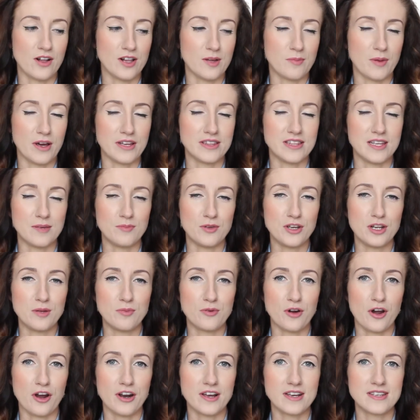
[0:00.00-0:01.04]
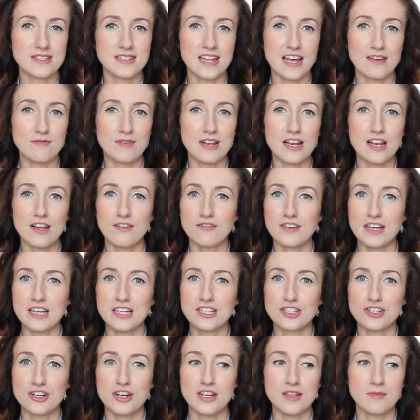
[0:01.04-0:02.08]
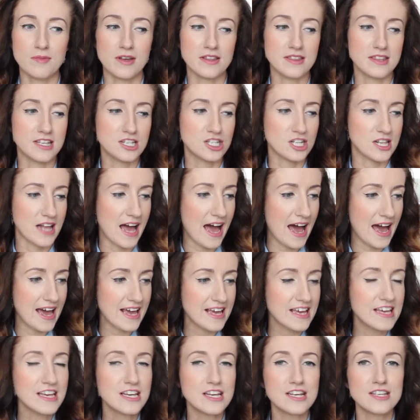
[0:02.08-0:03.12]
about the beauty products that I've been loving during the month of July.